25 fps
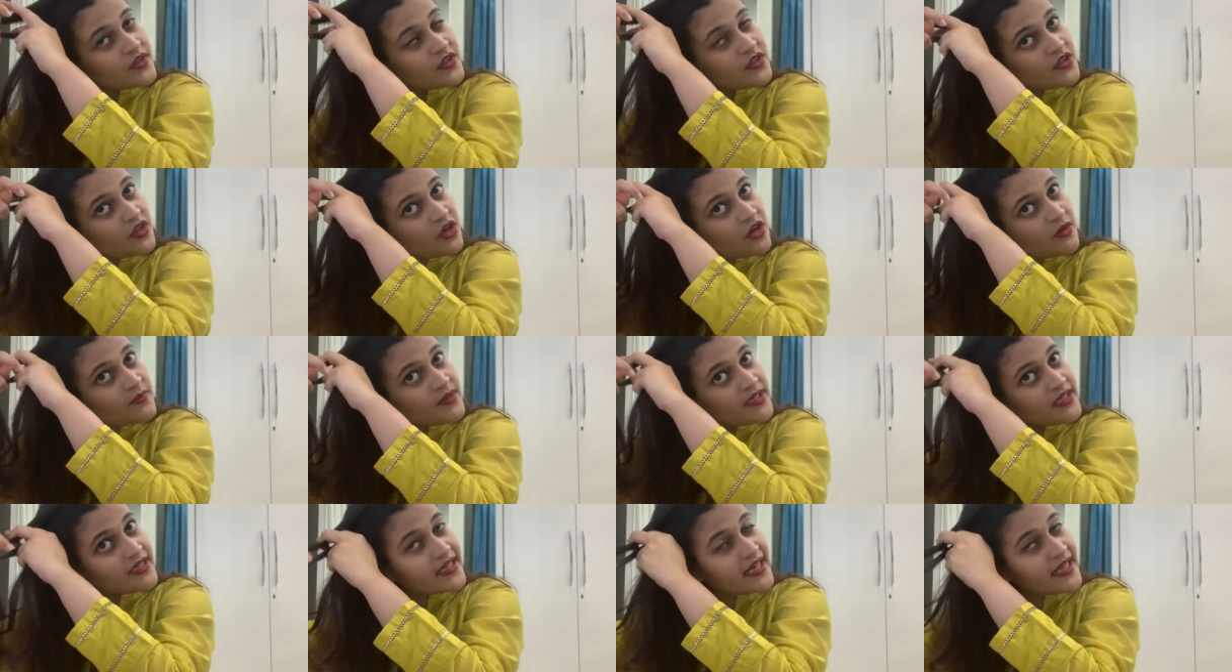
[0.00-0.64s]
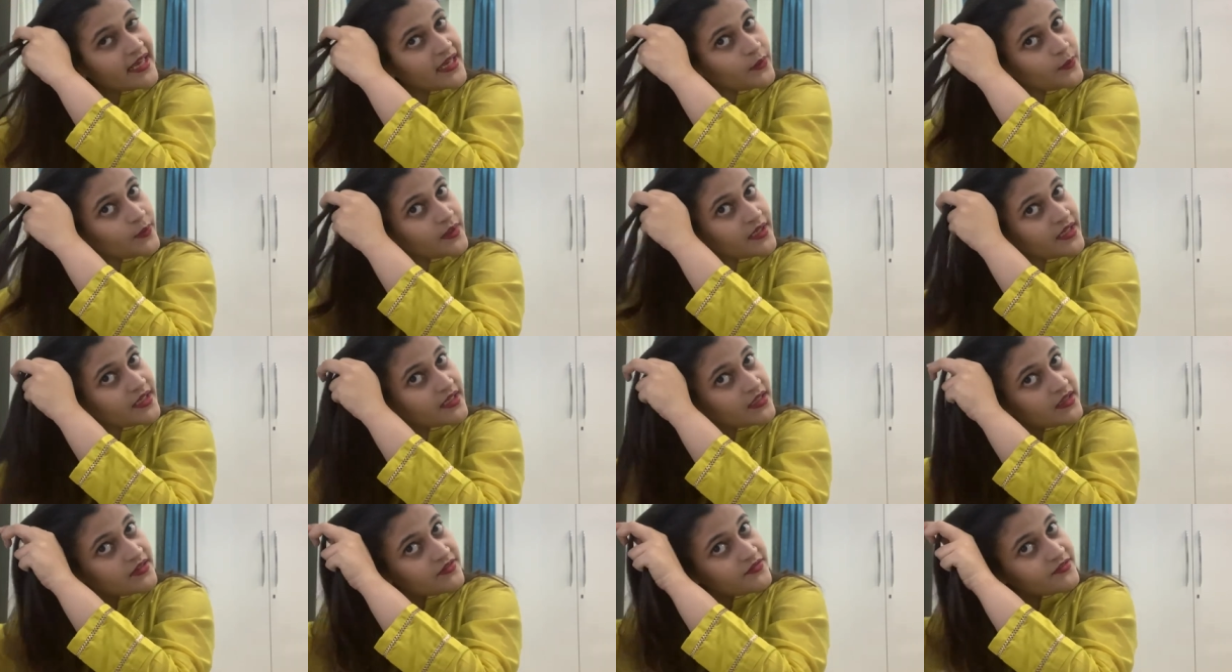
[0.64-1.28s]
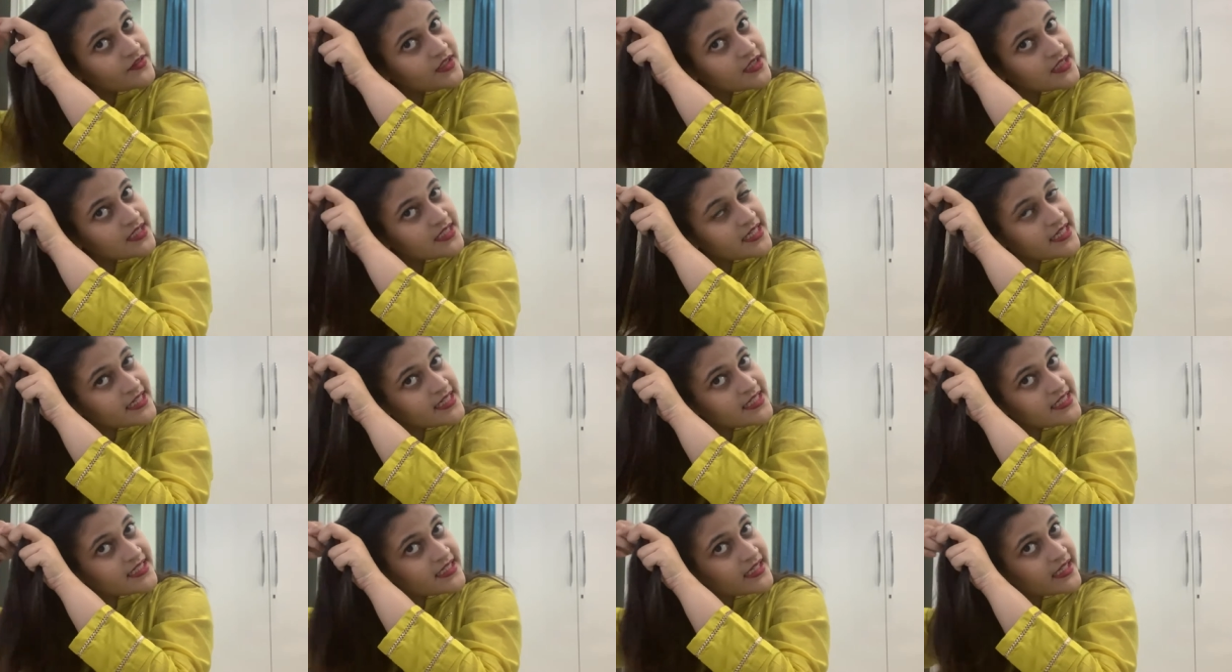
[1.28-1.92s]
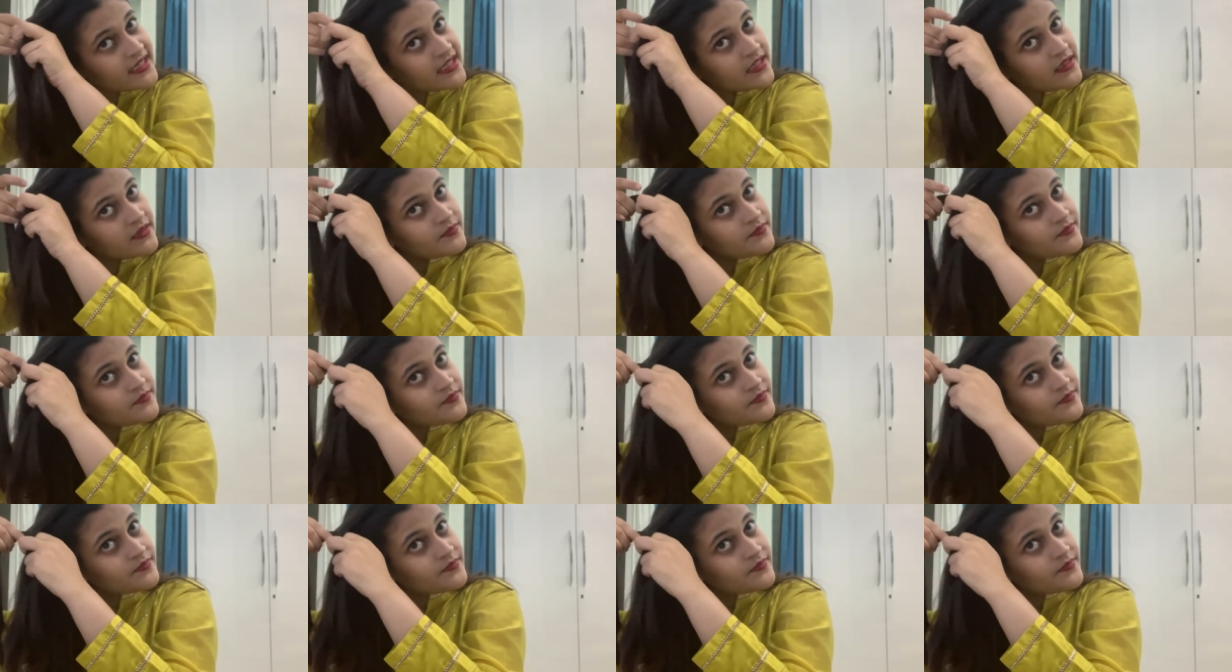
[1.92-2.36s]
normally like we did in the first hairstyle.